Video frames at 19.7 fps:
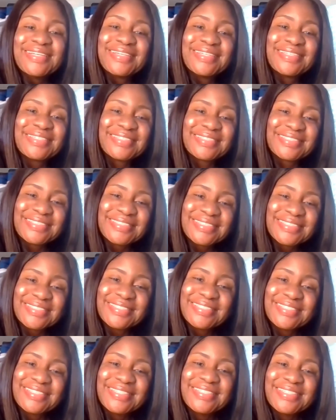out
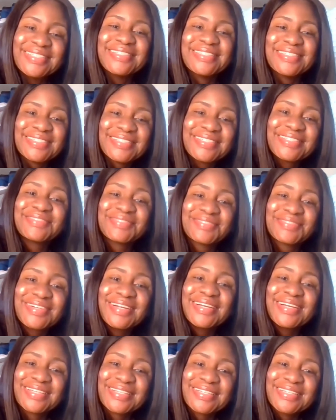to get our